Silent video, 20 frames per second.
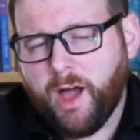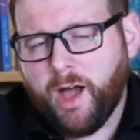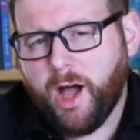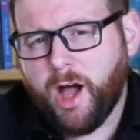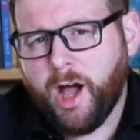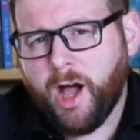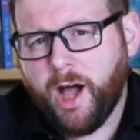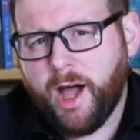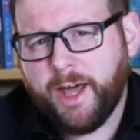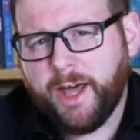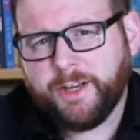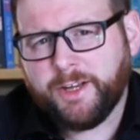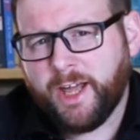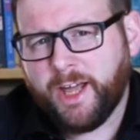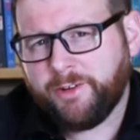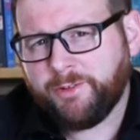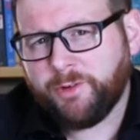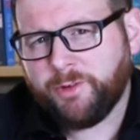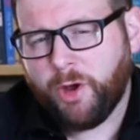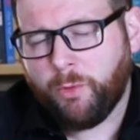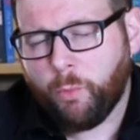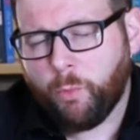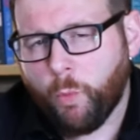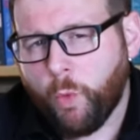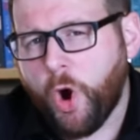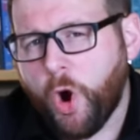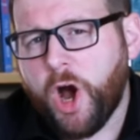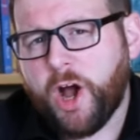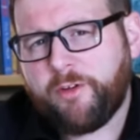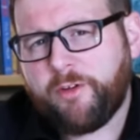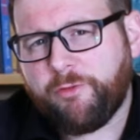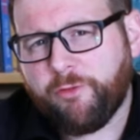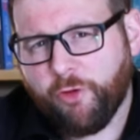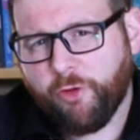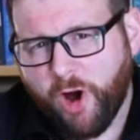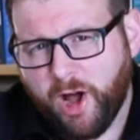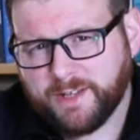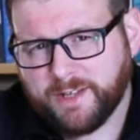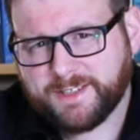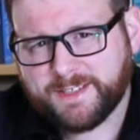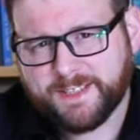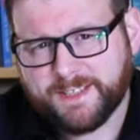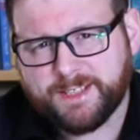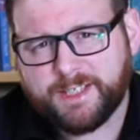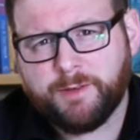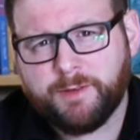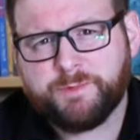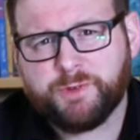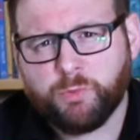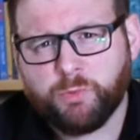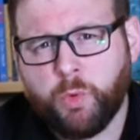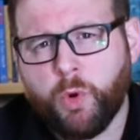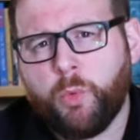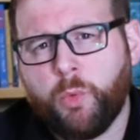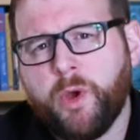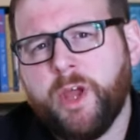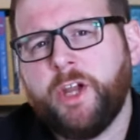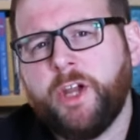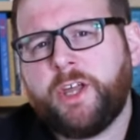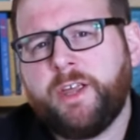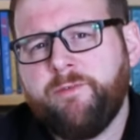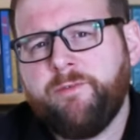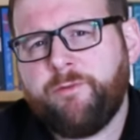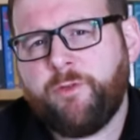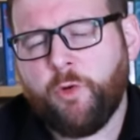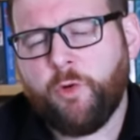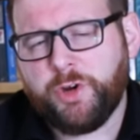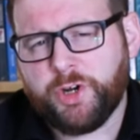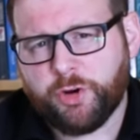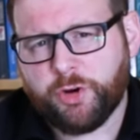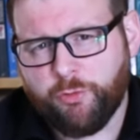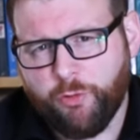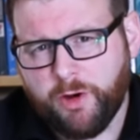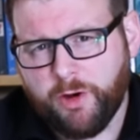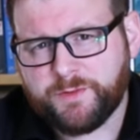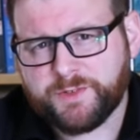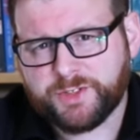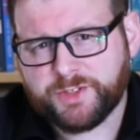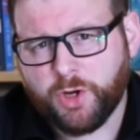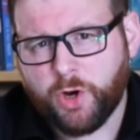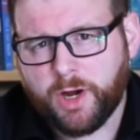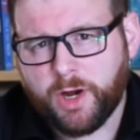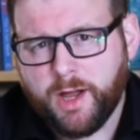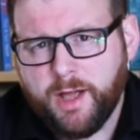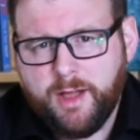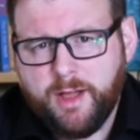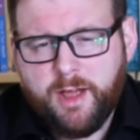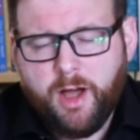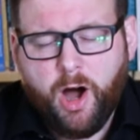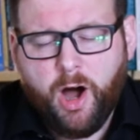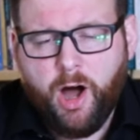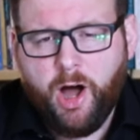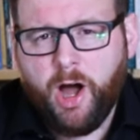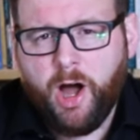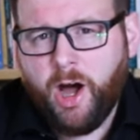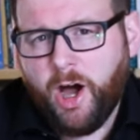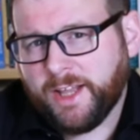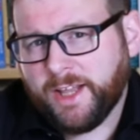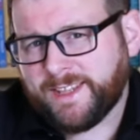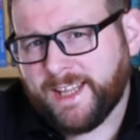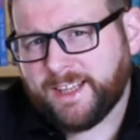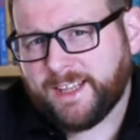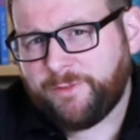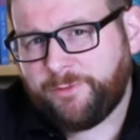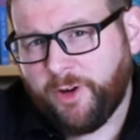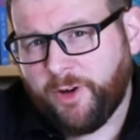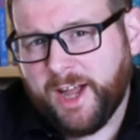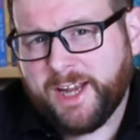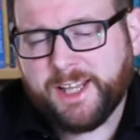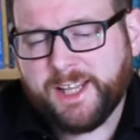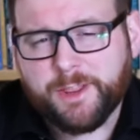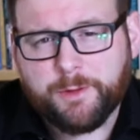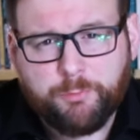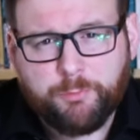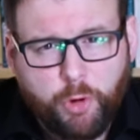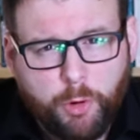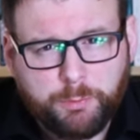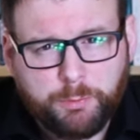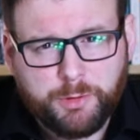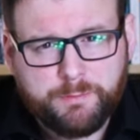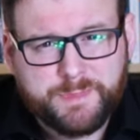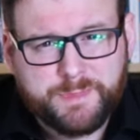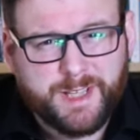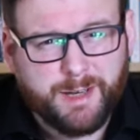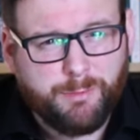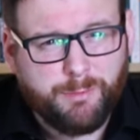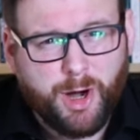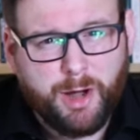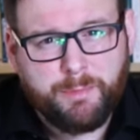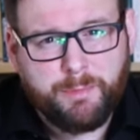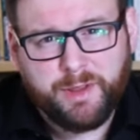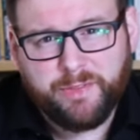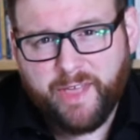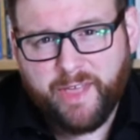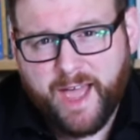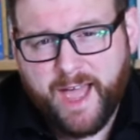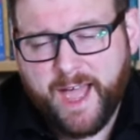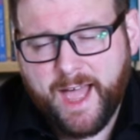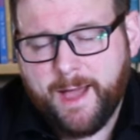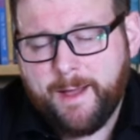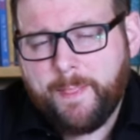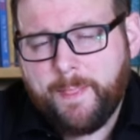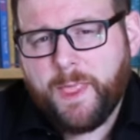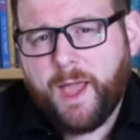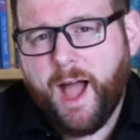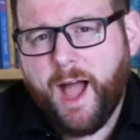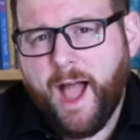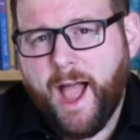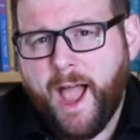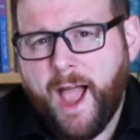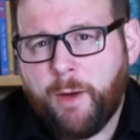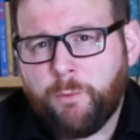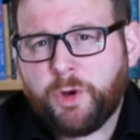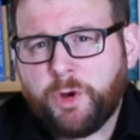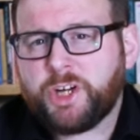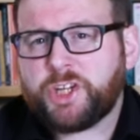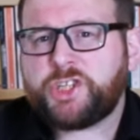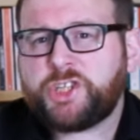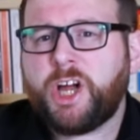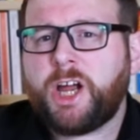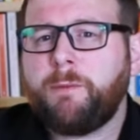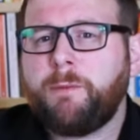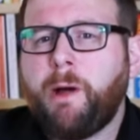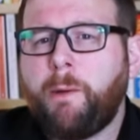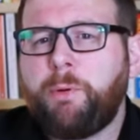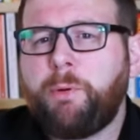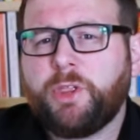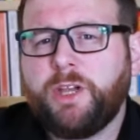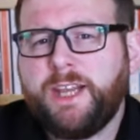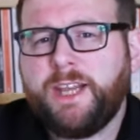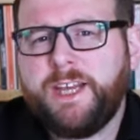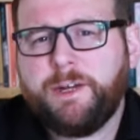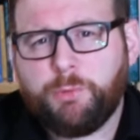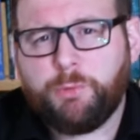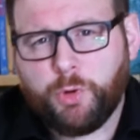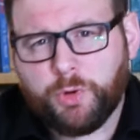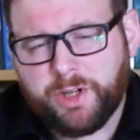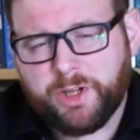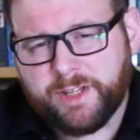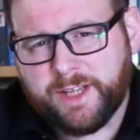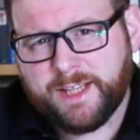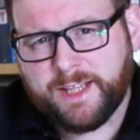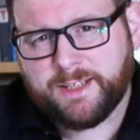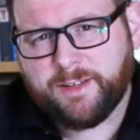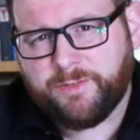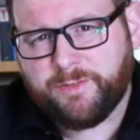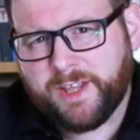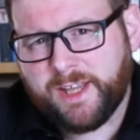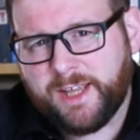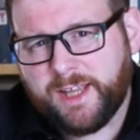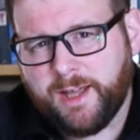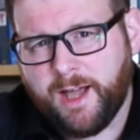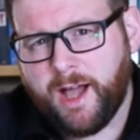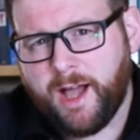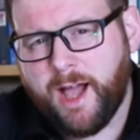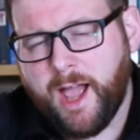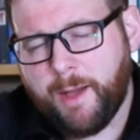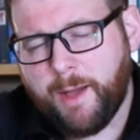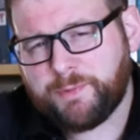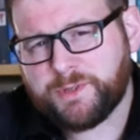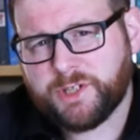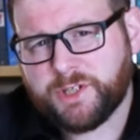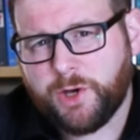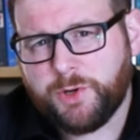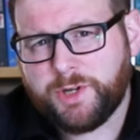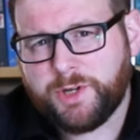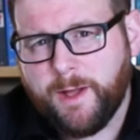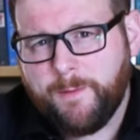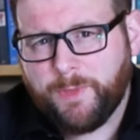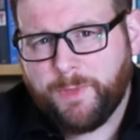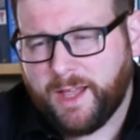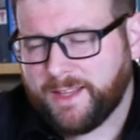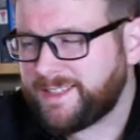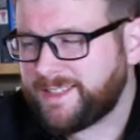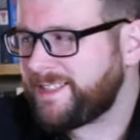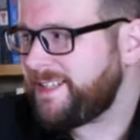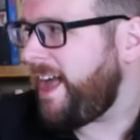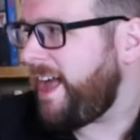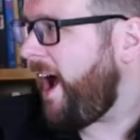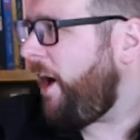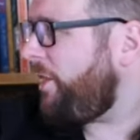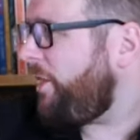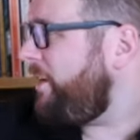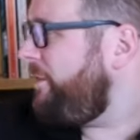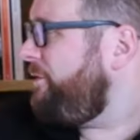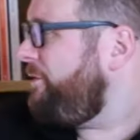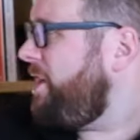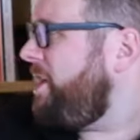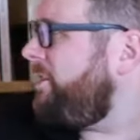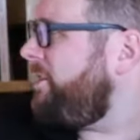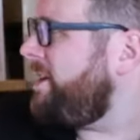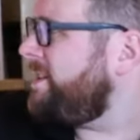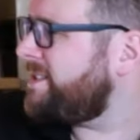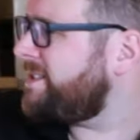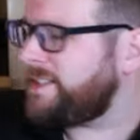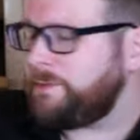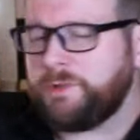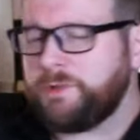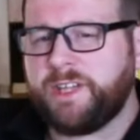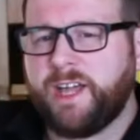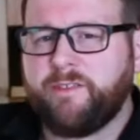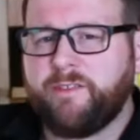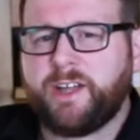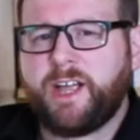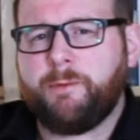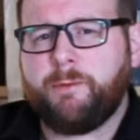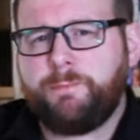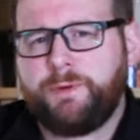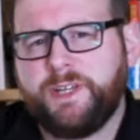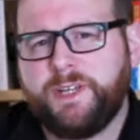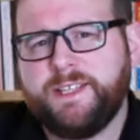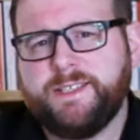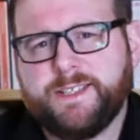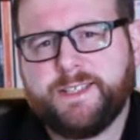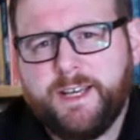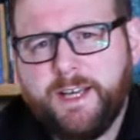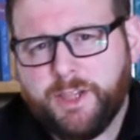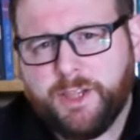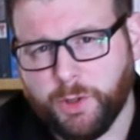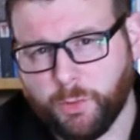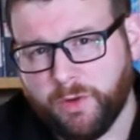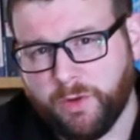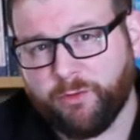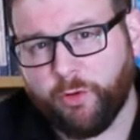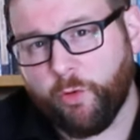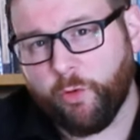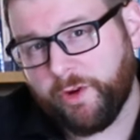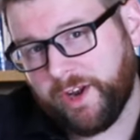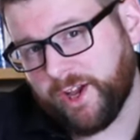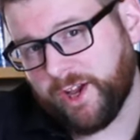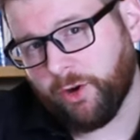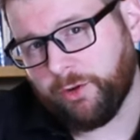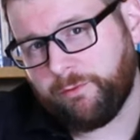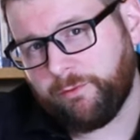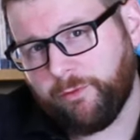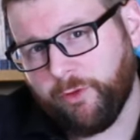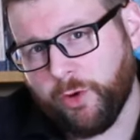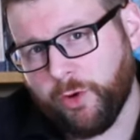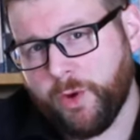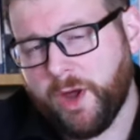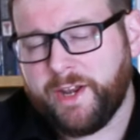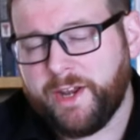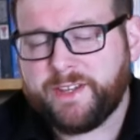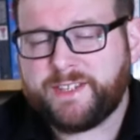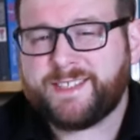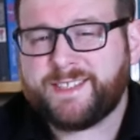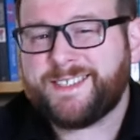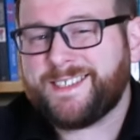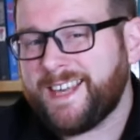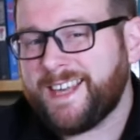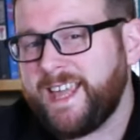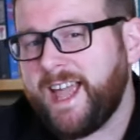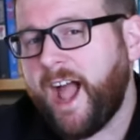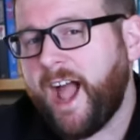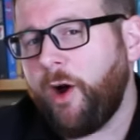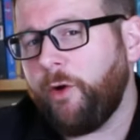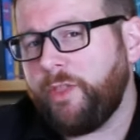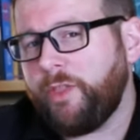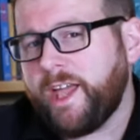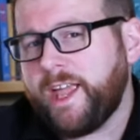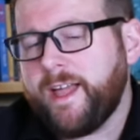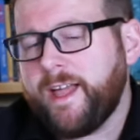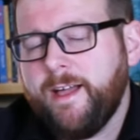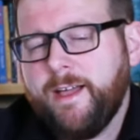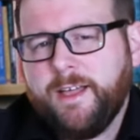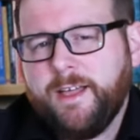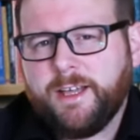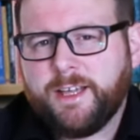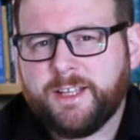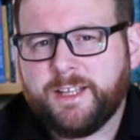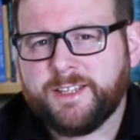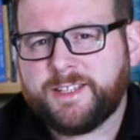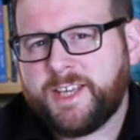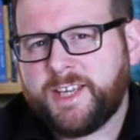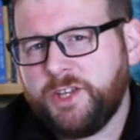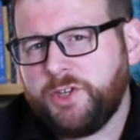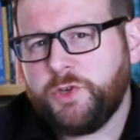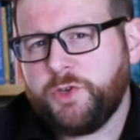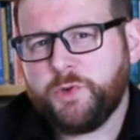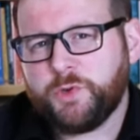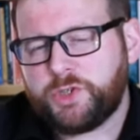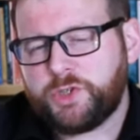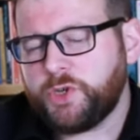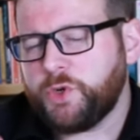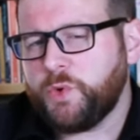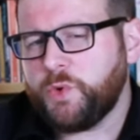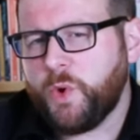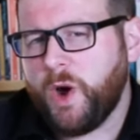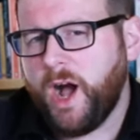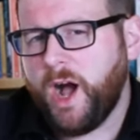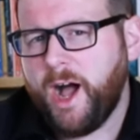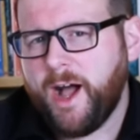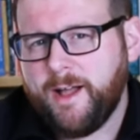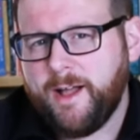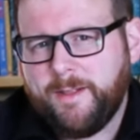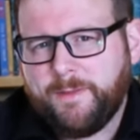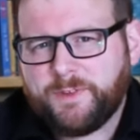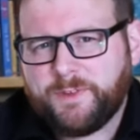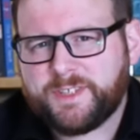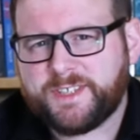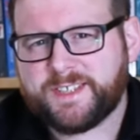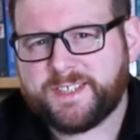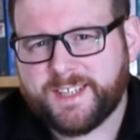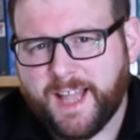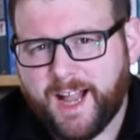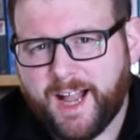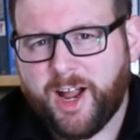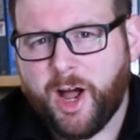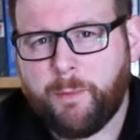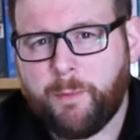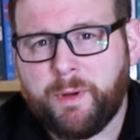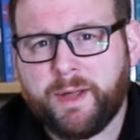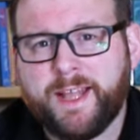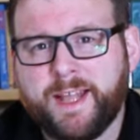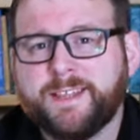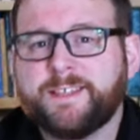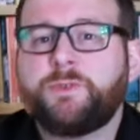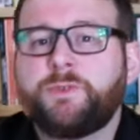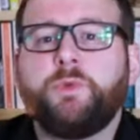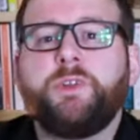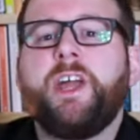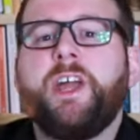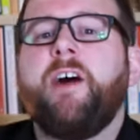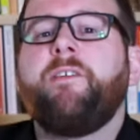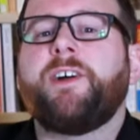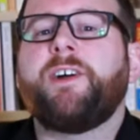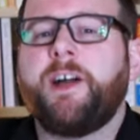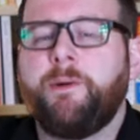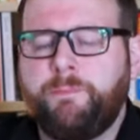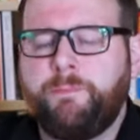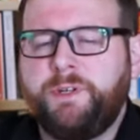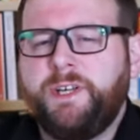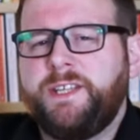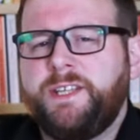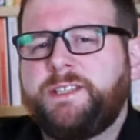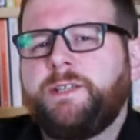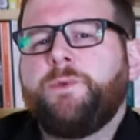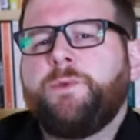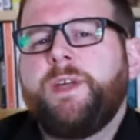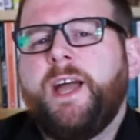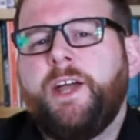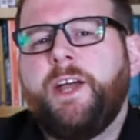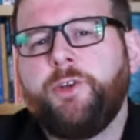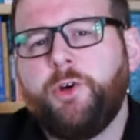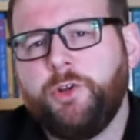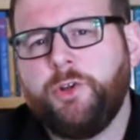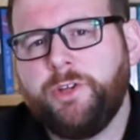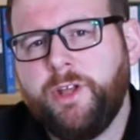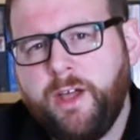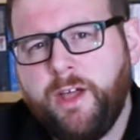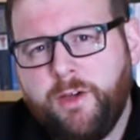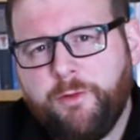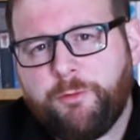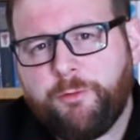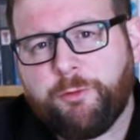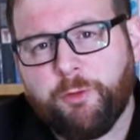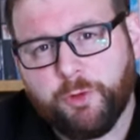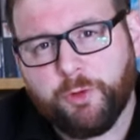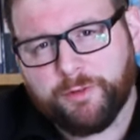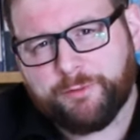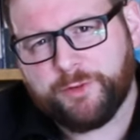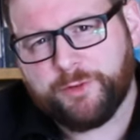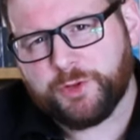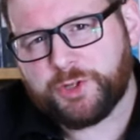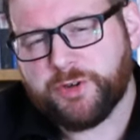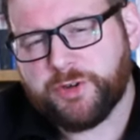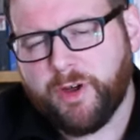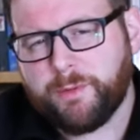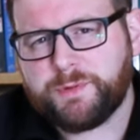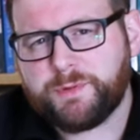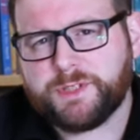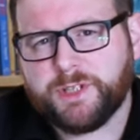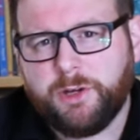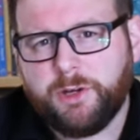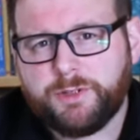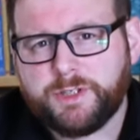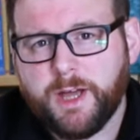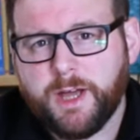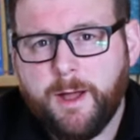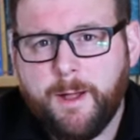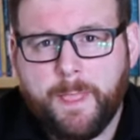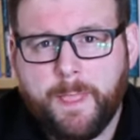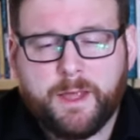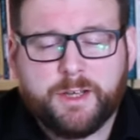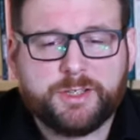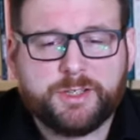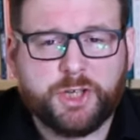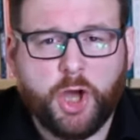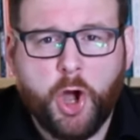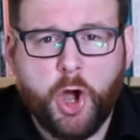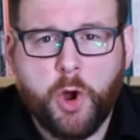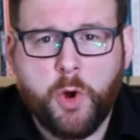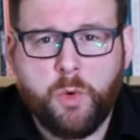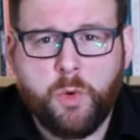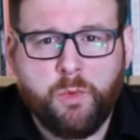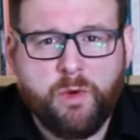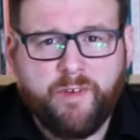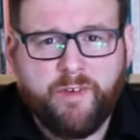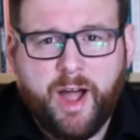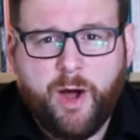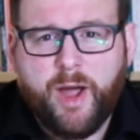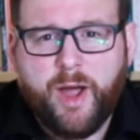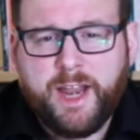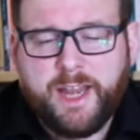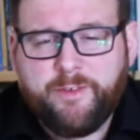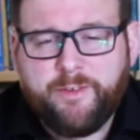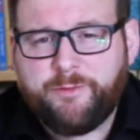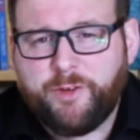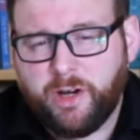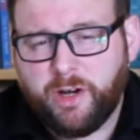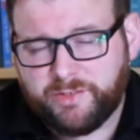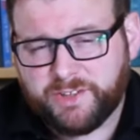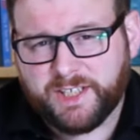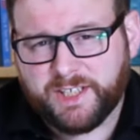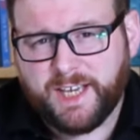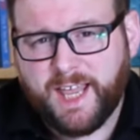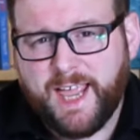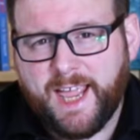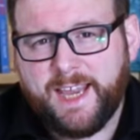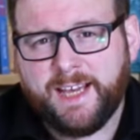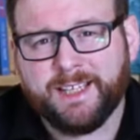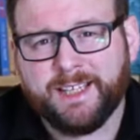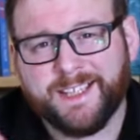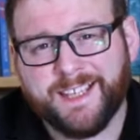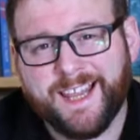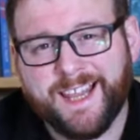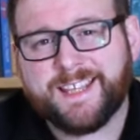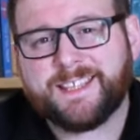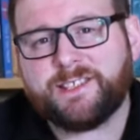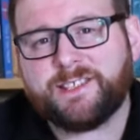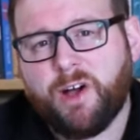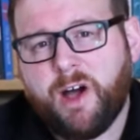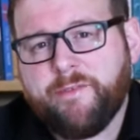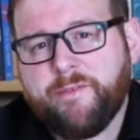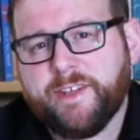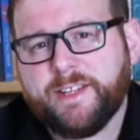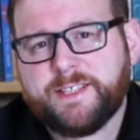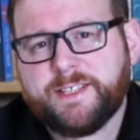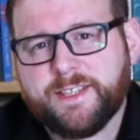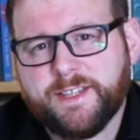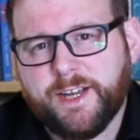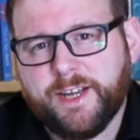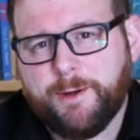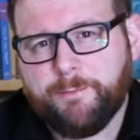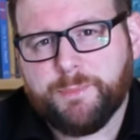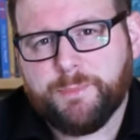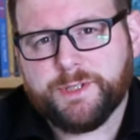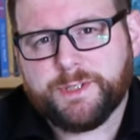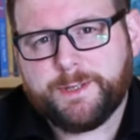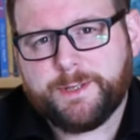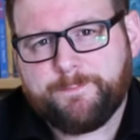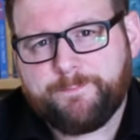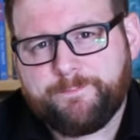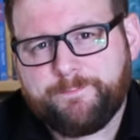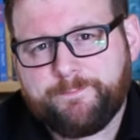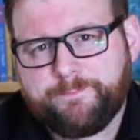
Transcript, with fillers: uh, and, and, and work for us in terms of what we're looking for in a growth stock uh, identify any of the problems that might be there, and we're going to chuck them up at the leaderboard at the end of the uh, episode and see how they fare against some of the other companies that we've already gone through and see how they continue to uh, stack up against all the other companies that we add on through the future episodes. So, without any further delay, let's dive into the numbers.